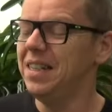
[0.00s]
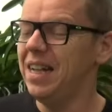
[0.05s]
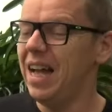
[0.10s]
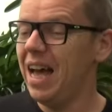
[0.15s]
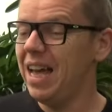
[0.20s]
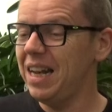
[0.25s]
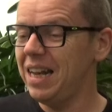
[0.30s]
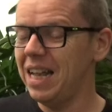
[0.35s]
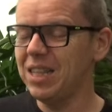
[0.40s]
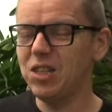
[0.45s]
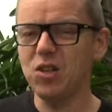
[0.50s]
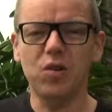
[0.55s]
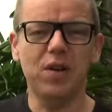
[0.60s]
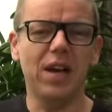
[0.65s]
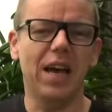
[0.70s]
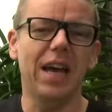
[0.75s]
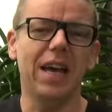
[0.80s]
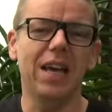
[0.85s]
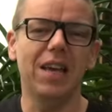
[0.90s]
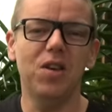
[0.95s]
and that's
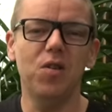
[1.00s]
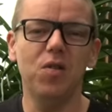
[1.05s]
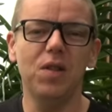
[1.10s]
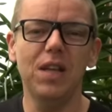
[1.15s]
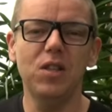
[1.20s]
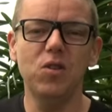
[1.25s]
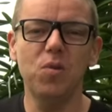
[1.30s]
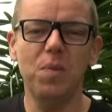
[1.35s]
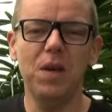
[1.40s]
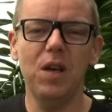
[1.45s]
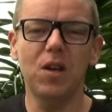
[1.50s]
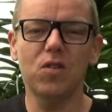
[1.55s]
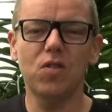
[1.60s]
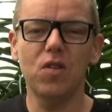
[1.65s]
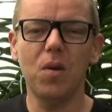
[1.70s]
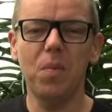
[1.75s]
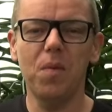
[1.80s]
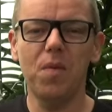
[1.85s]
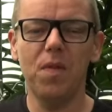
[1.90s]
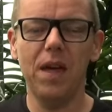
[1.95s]
okay. You need to be on
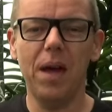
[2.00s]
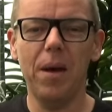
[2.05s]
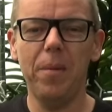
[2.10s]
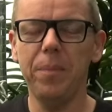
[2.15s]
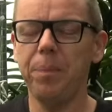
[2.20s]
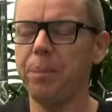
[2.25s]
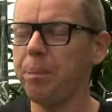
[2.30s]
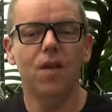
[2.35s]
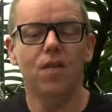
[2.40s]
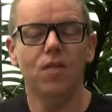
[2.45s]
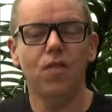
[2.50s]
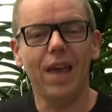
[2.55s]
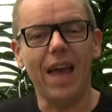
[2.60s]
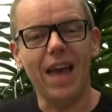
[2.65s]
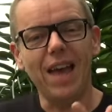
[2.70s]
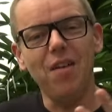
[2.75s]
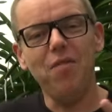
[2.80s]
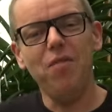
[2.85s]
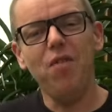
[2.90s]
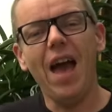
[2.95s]
top of them. So yeah,
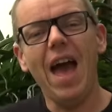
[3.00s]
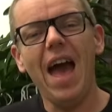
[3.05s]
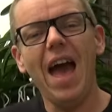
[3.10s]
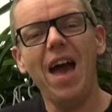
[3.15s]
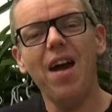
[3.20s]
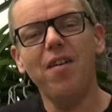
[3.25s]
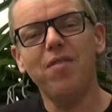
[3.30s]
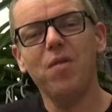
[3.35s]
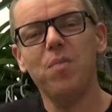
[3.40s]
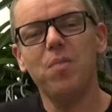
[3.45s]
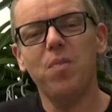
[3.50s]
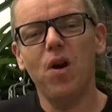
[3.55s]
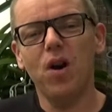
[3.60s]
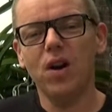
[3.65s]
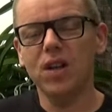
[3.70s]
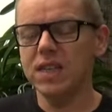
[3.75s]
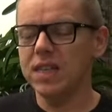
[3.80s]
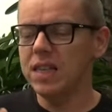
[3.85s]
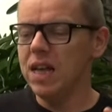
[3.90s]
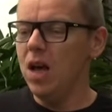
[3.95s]
if you have the
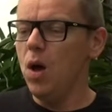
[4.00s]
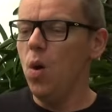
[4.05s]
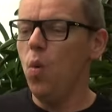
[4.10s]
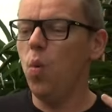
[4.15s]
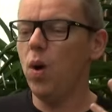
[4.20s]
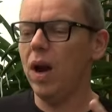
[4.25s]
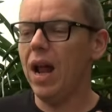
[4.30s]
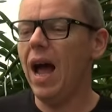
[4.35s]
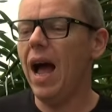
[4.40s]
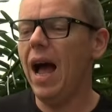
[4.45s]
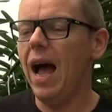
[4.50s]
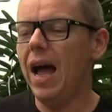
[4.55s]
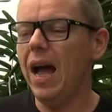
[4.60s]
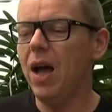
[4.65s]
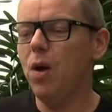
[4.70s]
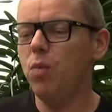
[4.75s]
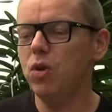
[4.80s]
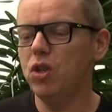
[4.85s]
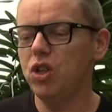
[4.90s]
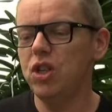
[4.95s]
bugs, what I
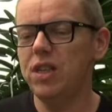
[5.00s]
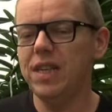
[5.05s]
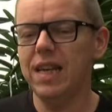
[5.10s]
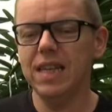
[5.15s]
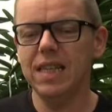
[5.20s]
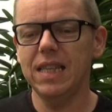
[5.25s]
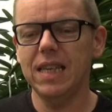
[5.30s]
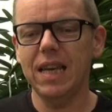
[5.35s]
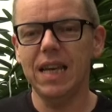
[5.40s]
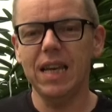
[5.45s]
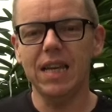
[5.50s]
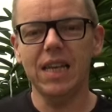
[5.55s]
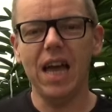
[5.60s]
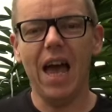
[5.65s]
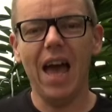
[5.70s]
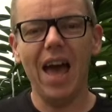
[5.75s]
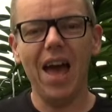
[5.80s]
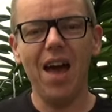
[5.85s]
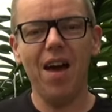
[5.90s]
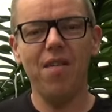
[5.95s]
would suggest is
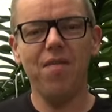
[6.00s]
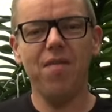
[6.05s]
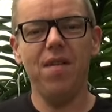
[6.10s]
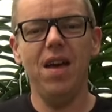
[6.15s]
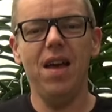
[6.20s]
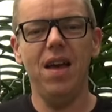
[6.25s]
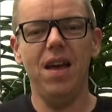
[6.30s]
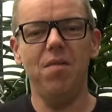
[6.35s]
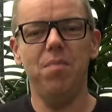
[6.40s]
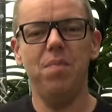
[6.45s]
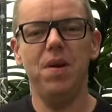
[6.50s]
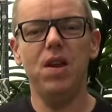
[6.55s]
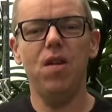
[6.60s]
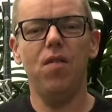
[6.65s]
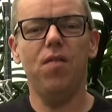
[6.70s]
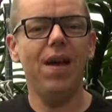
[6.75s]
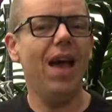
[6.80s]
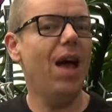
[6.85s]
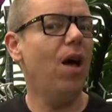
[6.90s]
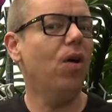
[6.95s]
have a bit
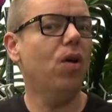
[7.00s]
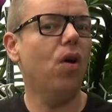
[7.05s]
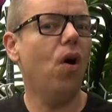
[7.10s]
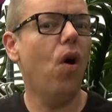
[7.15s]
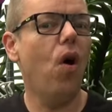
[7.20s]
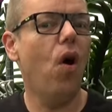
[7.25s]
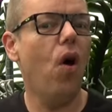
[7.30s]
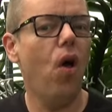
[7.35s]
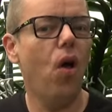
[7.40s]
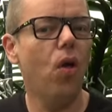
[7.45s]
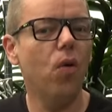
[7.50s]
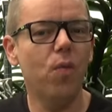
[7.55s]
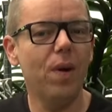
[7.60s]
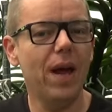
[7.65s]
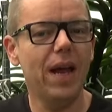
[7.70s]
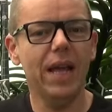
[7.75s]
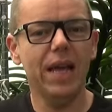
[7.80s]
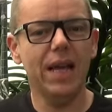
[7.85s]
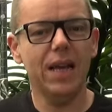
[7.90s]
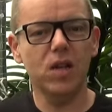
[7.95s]
of alcohol
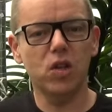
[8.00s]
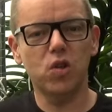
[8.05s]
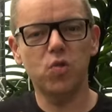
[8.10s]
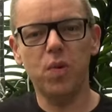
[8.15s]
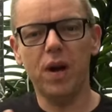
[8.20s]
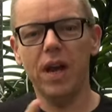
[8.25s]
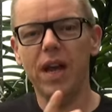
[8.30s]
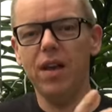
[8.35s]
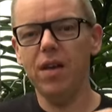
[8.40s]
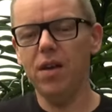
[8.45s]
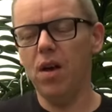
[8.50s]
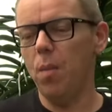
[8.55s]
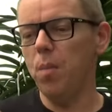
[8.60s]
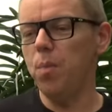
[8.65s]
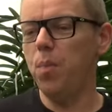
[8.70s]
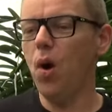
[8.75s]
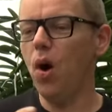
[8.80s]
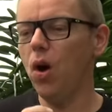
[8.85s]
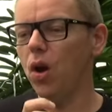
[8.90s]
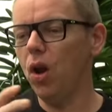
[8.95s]
ready in a spray
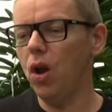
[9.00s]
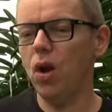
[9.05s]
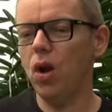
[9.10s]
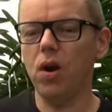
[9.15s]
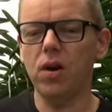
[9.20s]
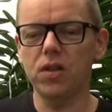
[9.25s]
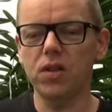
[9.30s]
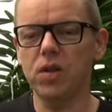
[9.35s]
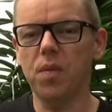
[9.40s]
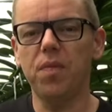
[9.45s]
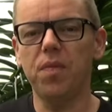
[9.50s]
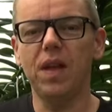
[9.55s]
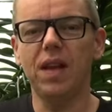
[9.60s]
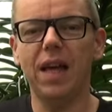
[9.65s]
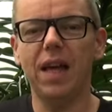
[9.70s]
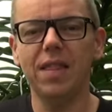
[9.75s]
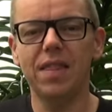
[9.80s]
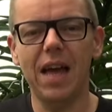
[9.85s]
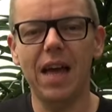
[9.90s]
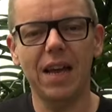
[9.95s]
bottle or something
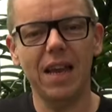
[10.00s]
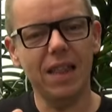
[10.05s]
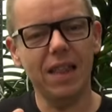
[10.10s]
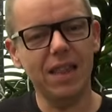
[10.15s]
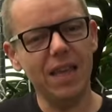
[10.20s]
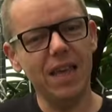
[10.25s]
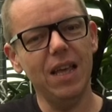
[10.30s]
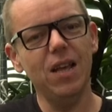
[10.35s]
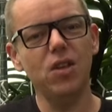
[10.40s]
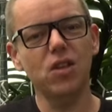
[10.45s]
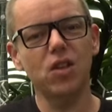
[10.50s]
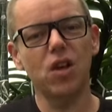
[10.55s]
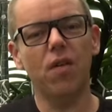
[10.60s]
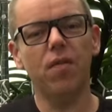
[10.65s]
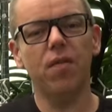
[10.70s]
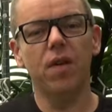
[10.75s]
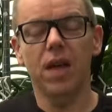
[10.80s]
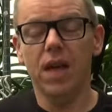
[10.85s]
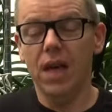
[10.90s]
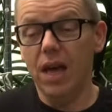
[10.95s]
like that that kills off.
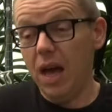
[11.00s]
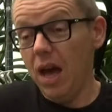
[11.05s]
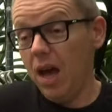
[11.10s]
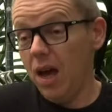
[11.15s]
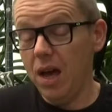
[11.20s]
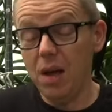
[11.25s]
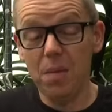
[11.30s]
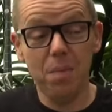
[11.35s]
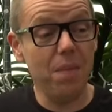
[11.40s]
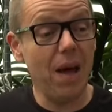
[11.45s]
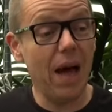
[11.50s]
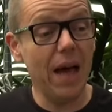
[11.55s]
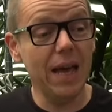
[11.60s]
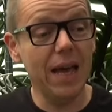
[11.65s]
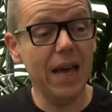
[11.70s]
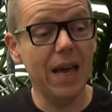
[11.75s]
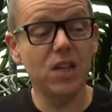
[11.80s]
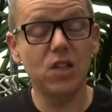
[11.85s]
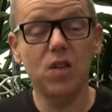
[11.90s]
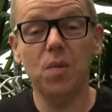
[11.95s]
Uh, in my
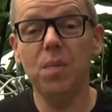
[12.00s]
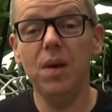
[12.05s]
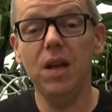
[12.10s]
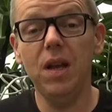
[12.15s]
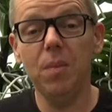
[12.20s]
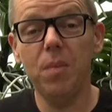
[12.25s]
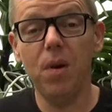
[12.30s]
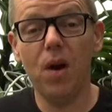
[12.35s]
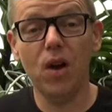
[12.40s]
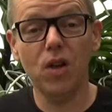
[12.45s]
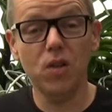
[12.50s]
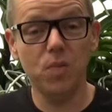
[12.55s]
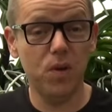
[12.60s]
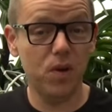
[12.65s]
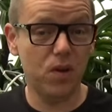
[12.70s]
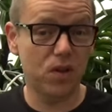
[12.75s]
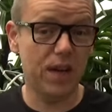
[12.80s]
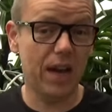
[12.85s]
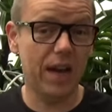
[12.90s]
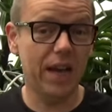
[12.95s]
case, the mealybugs
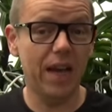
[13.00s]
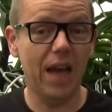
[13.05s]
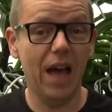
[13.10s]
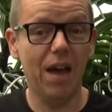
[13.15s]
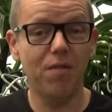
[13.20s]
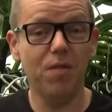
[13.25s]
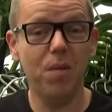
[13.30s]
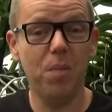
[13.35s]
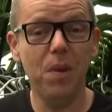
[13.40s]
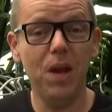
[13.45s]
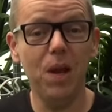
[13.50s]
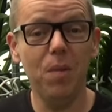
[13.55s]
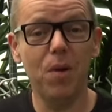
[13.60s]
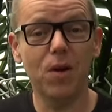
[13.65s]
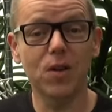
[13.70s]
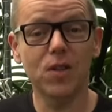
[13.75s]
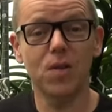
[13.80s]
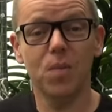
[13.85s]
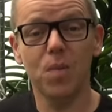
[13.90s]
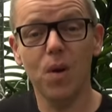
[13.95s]
because I have the
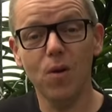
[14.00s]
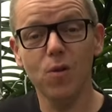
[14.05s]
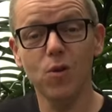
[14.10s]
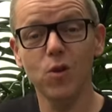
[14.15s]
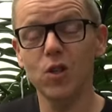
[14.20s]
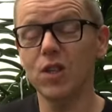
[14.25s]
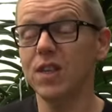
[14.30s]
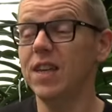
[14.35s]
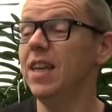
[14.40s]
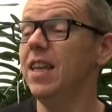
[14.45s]
mealybugs the most